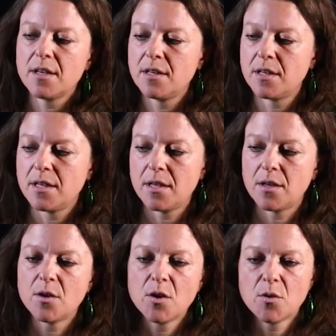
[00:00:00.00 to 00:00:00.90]
in
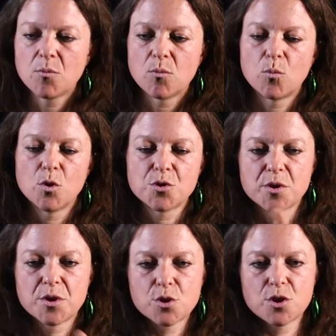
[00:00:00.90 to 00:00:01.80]
a more
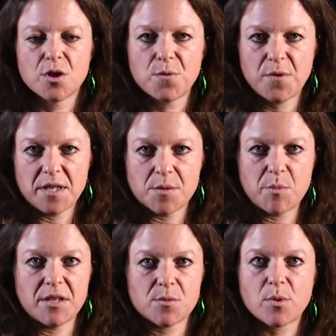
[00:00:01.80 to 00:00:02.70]
traditional phase-based